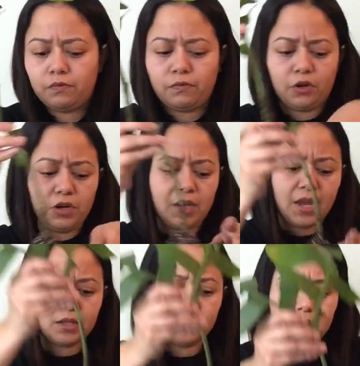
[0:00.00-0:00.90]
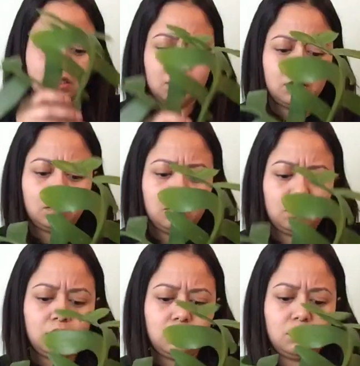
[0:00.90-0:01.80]
fern cactus
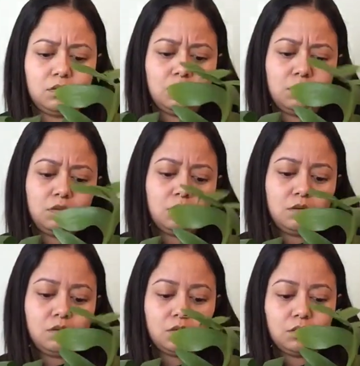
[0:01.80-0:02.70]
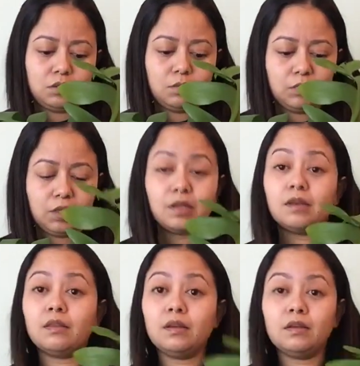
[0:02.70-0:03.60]
or something
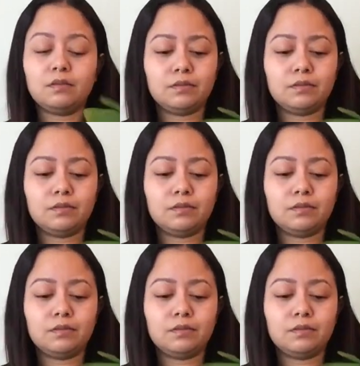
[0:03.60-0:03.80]
like that.